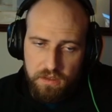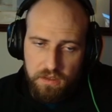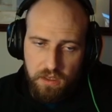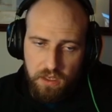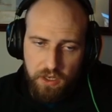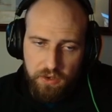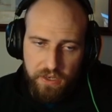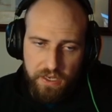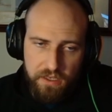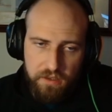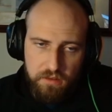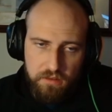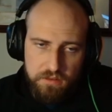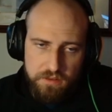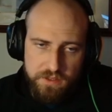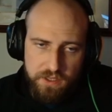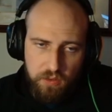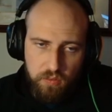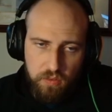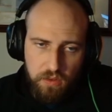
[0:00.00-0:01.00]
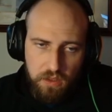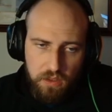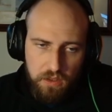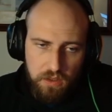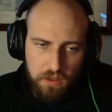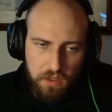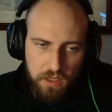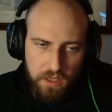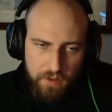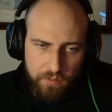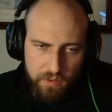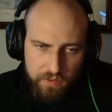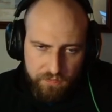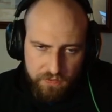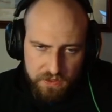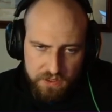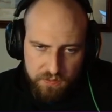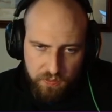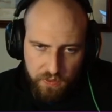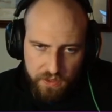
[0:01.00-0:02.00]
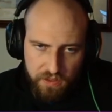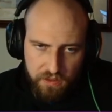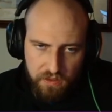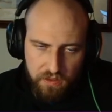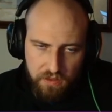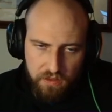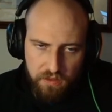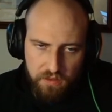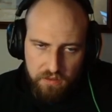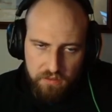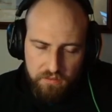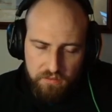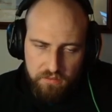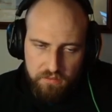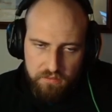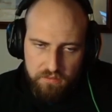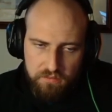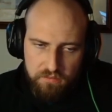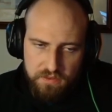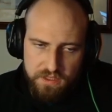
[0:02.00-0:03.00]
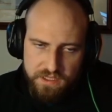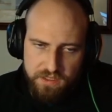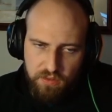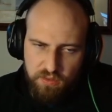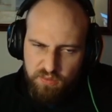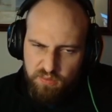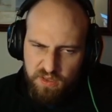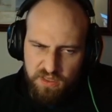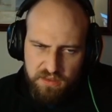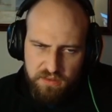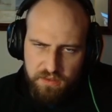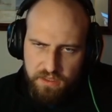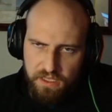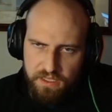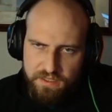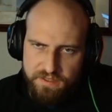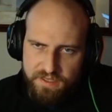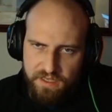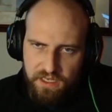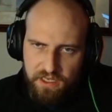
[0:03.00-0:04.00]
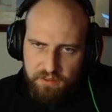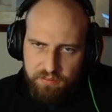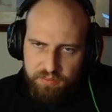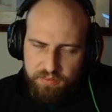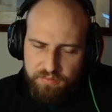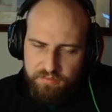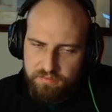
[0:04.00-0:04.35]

All right, so I went for this weird stonewall kind of setup.